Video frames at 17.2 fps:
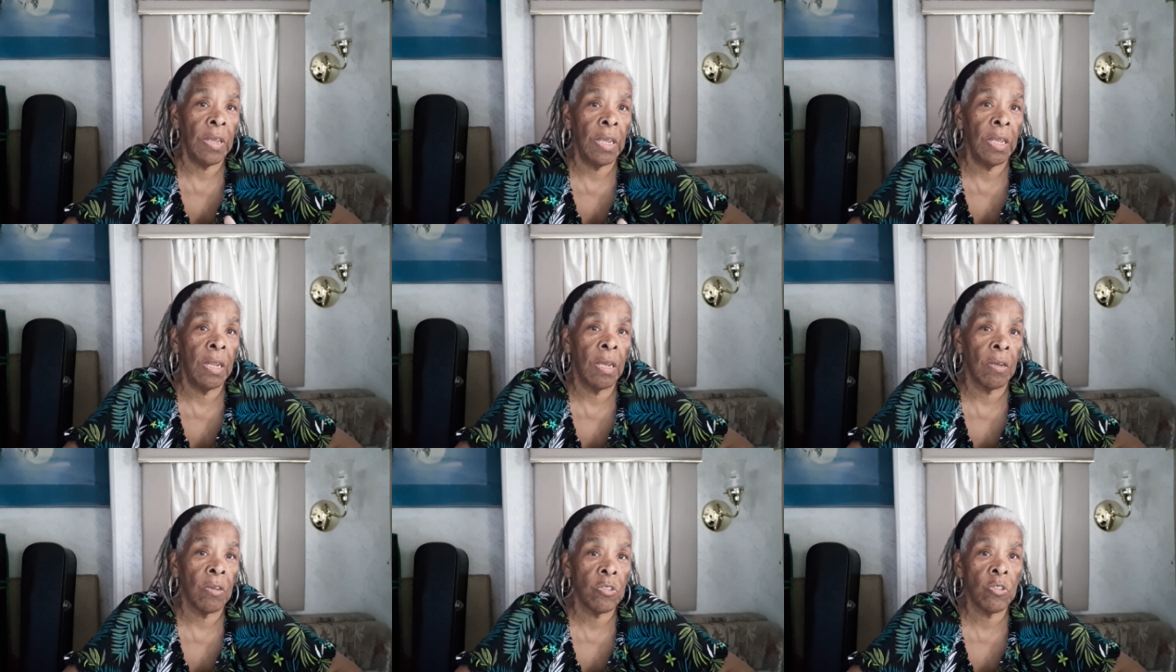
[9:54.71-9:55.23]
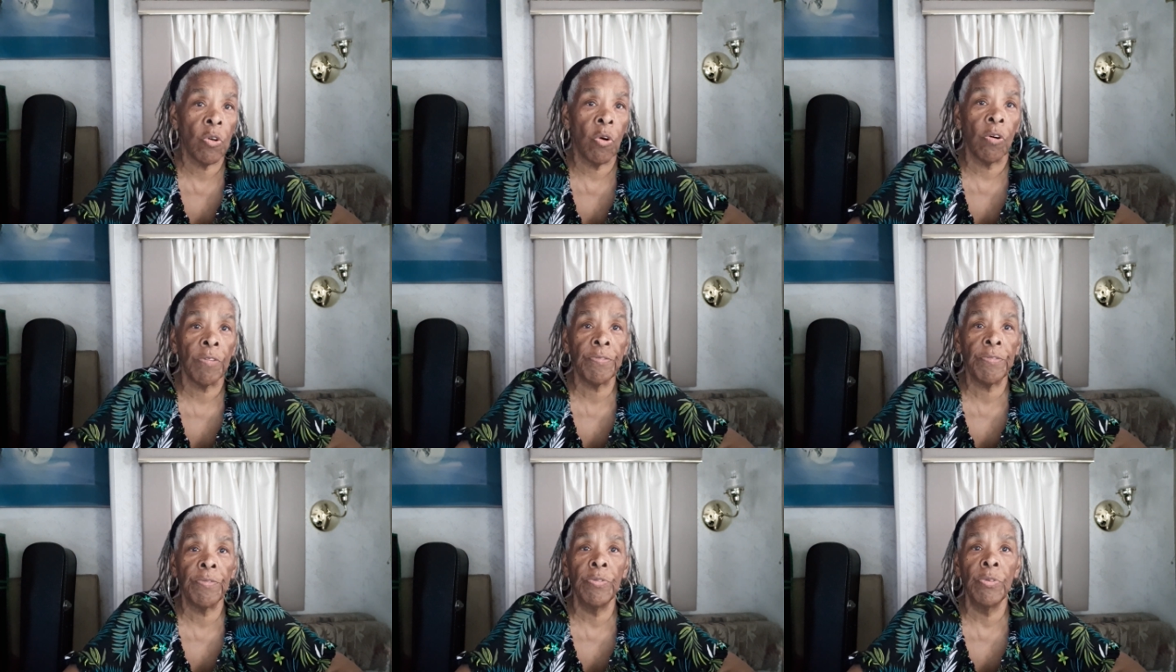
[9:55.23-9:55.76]
eating
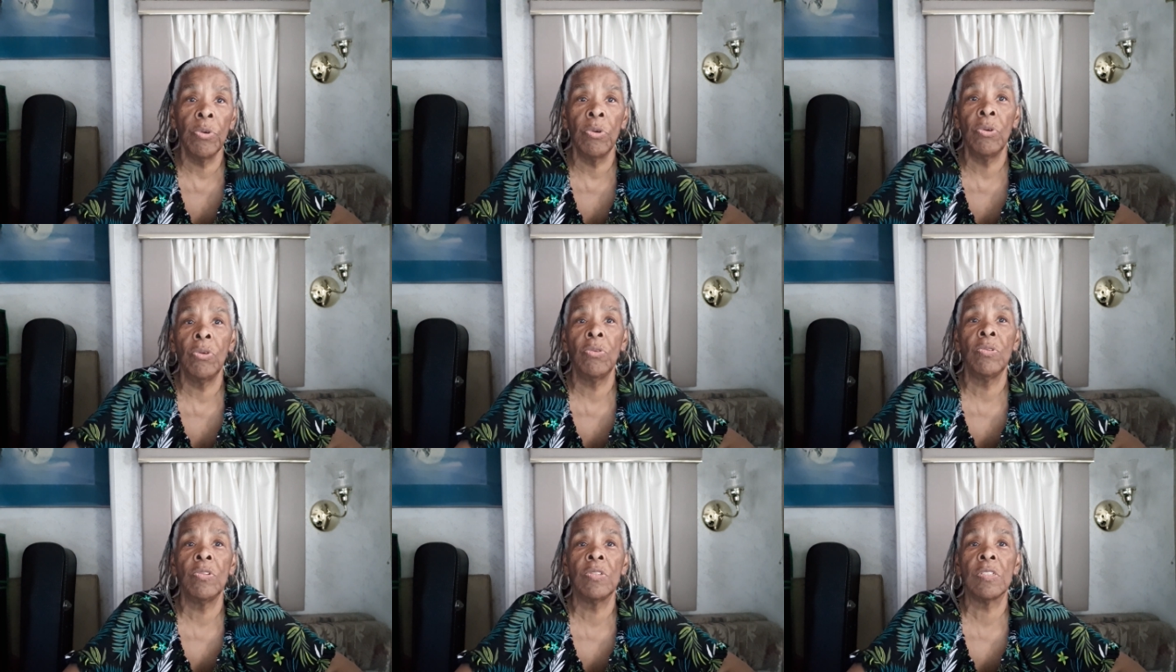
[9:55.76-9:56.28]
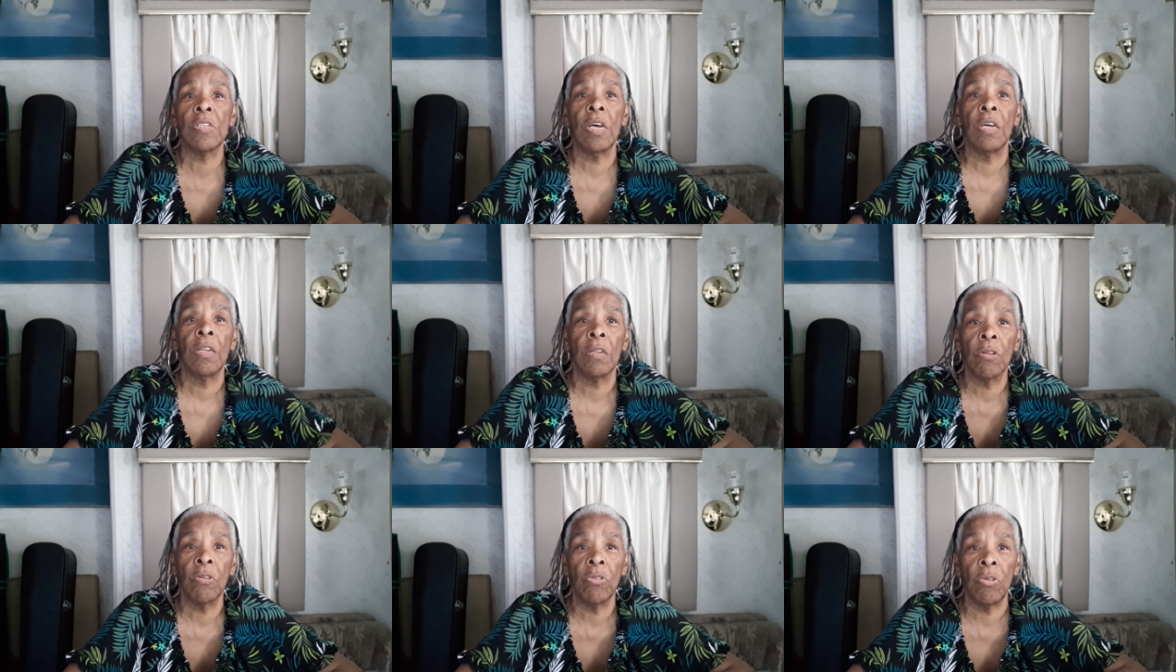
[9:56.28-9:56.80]
soft foods
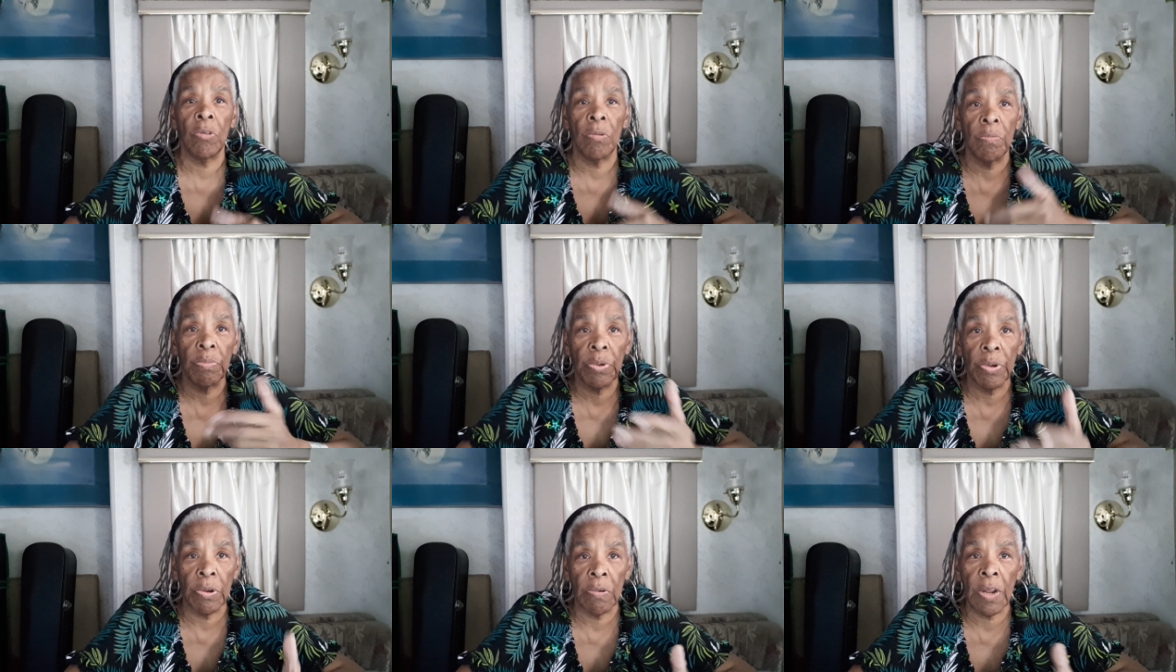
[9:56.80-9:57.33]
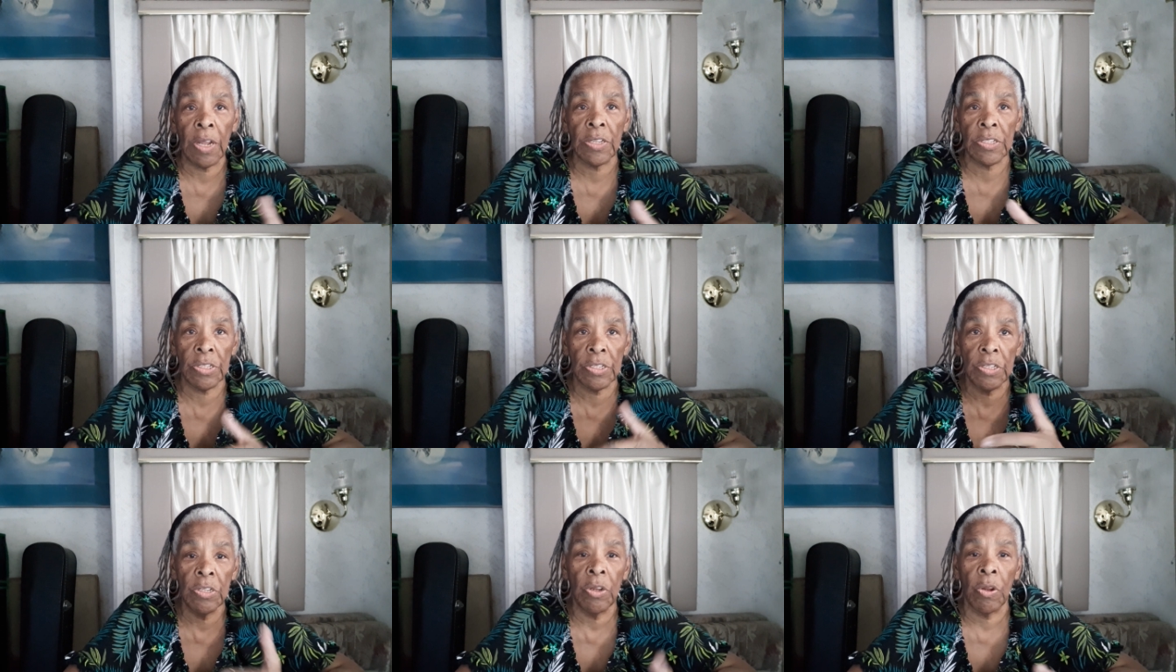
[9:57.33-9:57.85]
and could
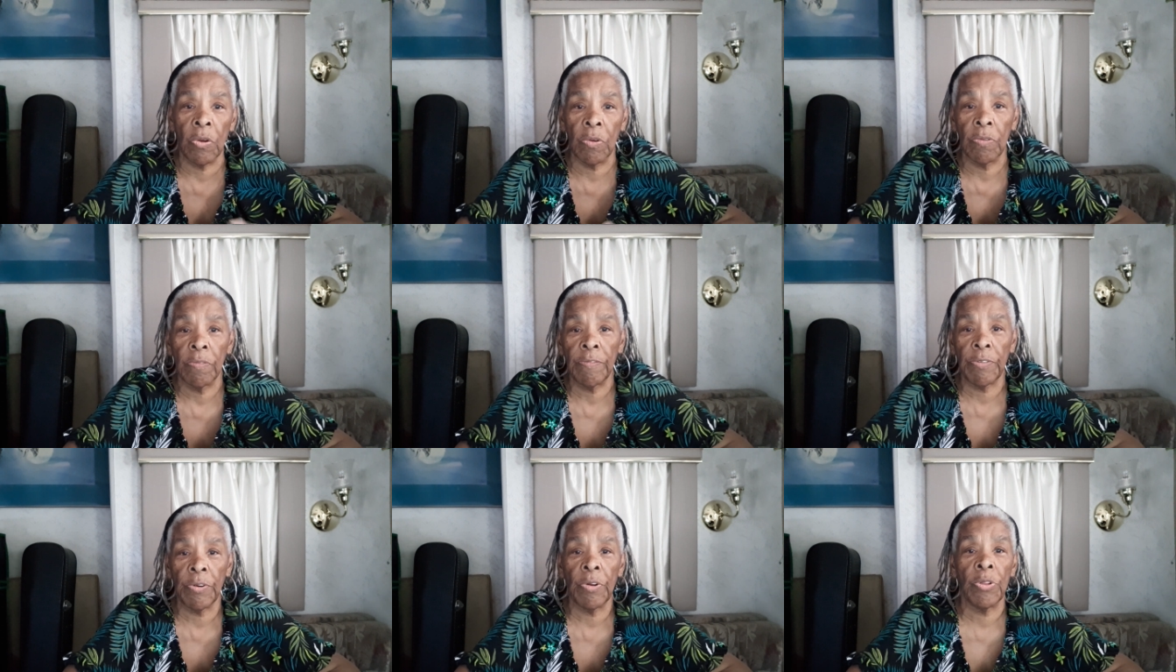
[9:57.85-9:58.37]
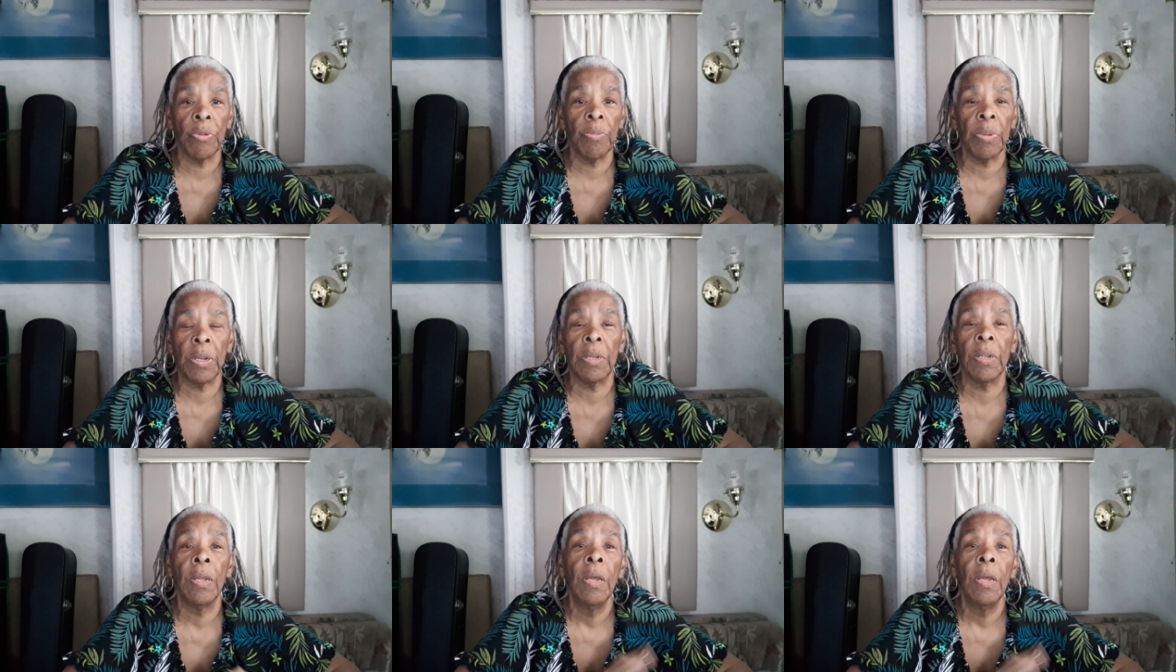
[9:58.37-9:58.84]
progress, you know, further. But